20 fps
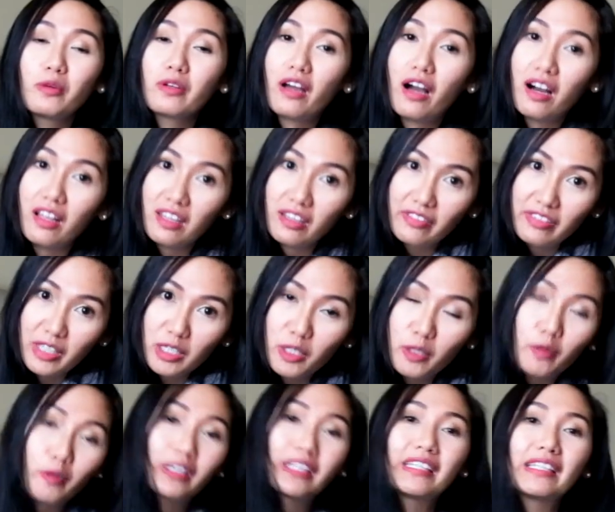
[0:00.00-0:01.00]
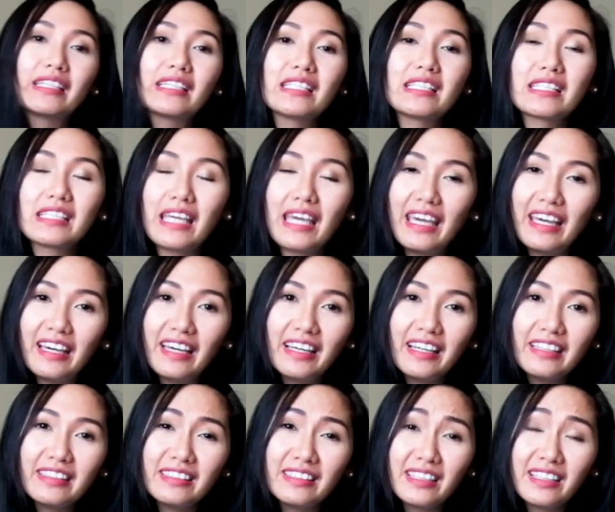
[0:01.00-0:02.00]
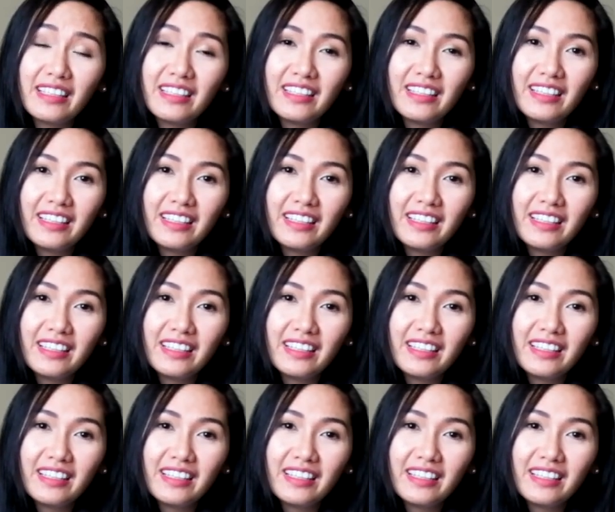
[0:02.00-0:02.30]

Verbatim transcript: with all of your queries. And